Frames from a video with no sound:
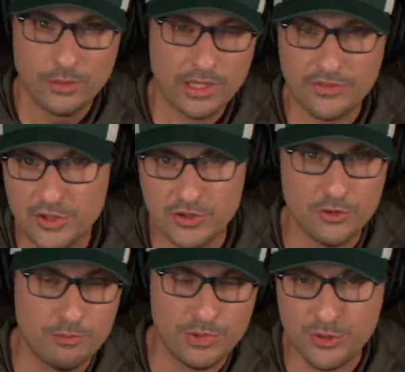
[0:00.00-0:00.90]
got this
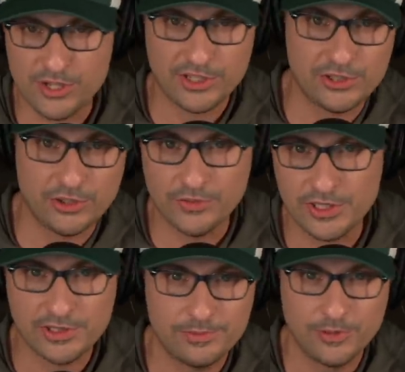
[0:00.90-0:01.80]
new music
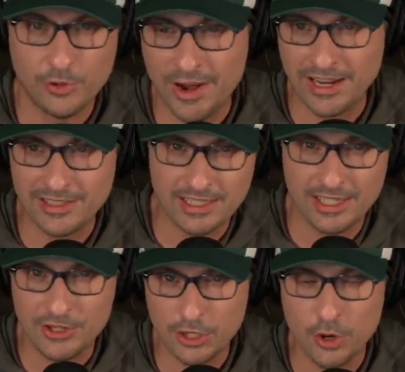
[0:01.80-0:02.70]
service. Grant
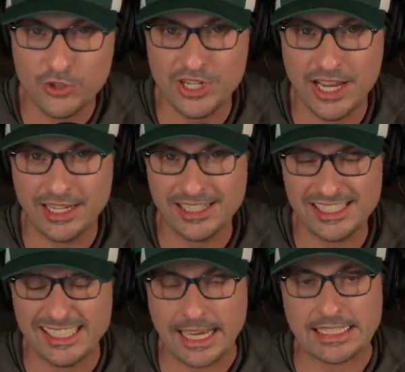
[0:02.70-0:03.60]
uh, negotiated a
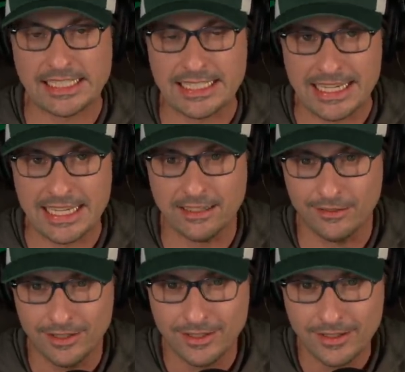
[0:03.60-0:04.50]
sexy
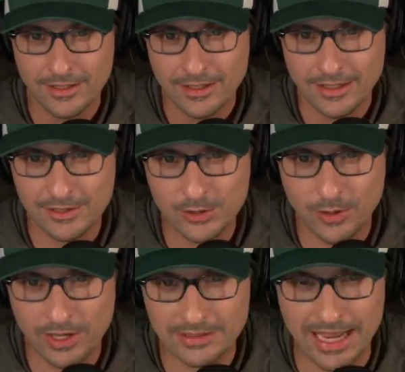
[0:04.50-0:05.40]
deal. And so
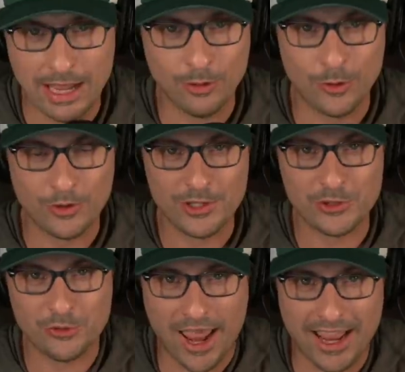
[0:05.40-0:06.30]
I downloaded this
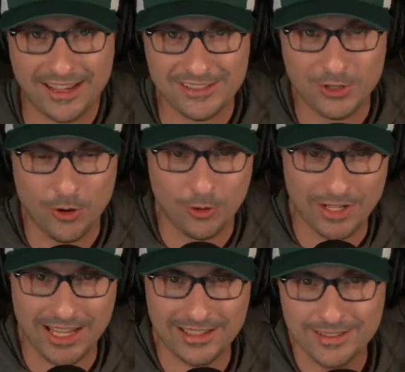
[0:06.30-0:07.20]
track. It's called
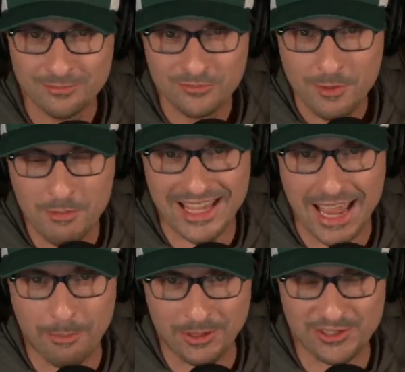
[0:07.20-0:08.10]
like
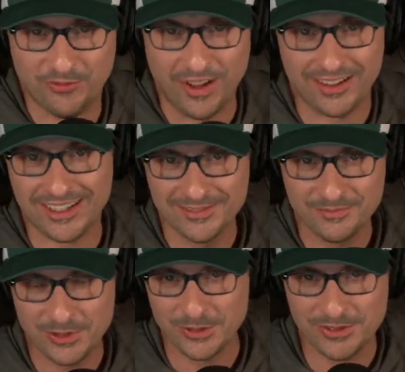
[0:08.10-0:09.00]
Minneapolis Funk.
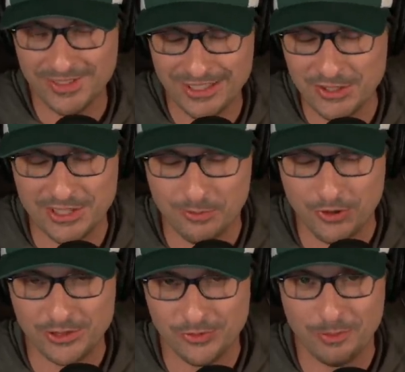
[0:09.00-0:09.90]
So it's it's just a
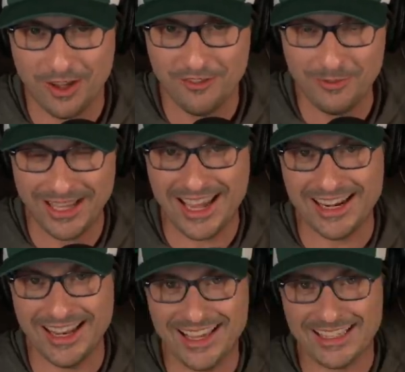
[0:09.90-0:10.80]
Prince ripoff, but I kind
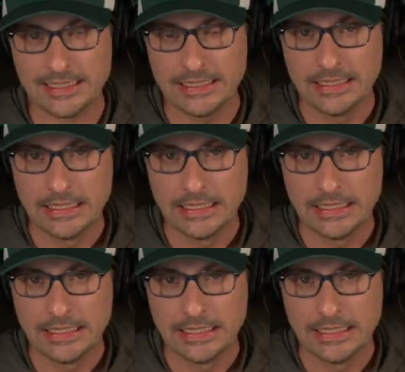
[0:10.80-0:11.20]
of like it.